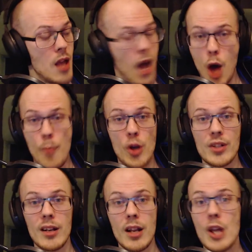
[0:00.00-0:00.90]
a
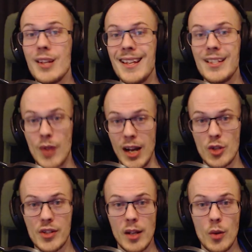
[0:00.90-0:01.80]
person is trying to
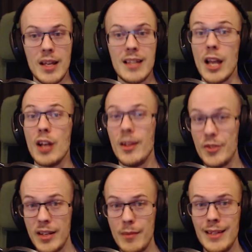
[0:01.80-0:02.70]
sell you is
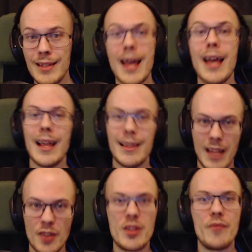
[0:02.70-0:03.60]
legitimate,
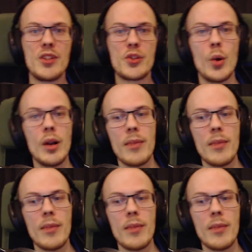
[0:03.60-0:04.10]
that's a different story.